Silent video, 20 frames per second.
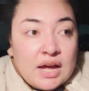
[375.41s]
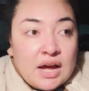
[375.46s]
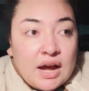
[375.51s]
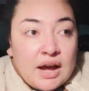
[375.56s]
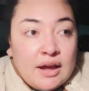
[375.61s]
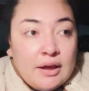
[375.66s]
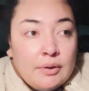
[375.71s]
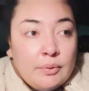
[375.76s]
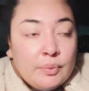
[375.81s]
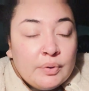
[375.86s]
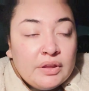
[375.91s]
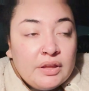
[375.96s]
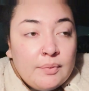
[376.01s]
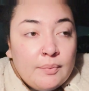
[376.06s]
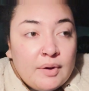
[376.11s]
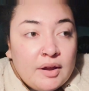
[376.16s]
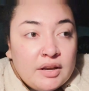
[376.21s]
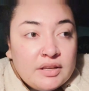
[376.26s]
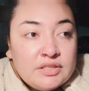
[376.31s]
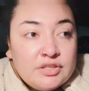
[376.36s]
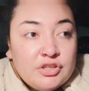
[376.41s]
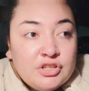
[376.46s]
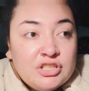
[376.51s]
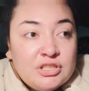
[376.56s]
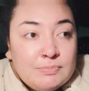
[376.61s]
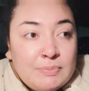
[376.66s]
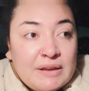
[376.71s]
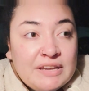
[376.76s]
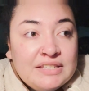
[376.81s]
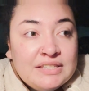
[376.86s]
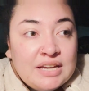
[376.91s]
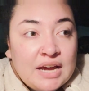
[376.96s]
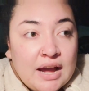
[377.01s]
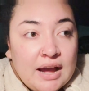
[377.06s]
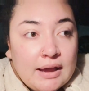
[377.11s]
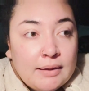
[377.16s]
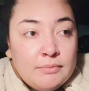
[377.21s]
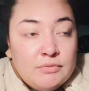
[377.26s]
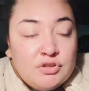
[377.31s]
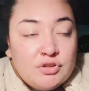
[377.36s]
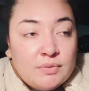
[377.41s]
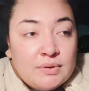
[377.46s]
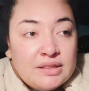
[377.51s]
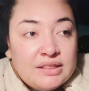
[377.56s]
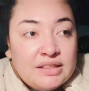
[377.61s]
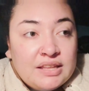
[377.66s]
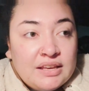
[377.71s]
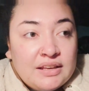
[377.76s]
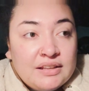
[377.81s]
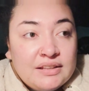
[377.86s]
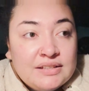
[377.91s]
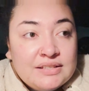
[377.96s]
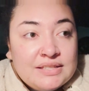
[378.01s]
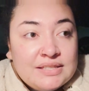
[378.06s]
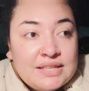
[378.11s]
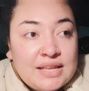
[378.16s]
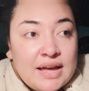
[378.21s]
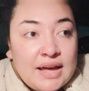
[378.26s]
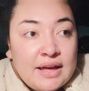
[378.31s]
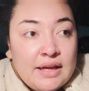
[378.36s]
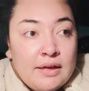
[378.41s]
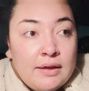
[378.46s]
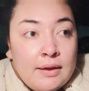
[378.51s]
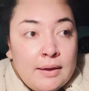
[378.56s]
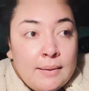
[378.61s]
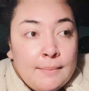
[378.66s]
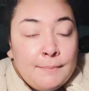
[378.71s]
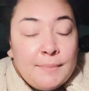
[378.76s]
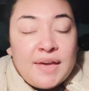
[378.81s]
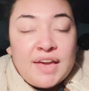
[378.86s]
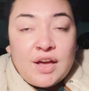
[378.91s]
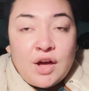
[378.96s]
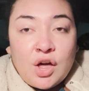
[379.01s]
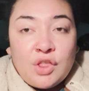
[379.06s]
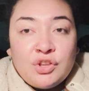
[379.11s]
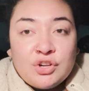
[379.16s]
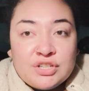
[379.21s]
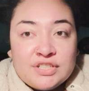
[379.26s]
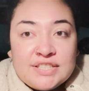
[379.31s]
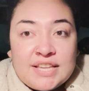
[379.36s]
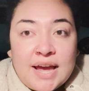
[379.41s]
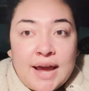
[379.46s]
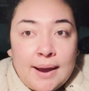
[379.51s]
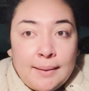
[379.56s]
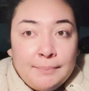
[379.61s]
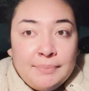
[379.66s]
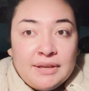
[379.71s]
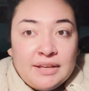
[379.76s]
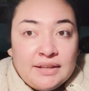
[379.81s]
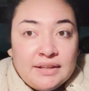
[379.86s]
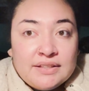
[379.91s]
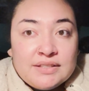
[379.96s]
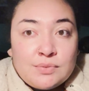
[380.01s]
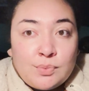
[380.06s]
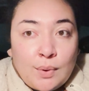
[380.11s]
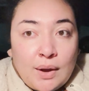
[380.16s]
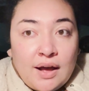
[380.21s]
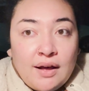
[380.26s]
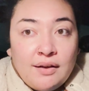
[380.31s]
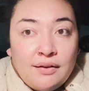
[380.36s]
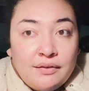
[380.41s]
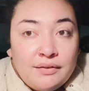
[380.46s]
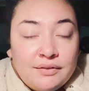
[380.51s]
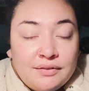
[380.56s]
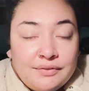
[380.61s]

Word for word: I really want to spend time doing things that make others happy as well.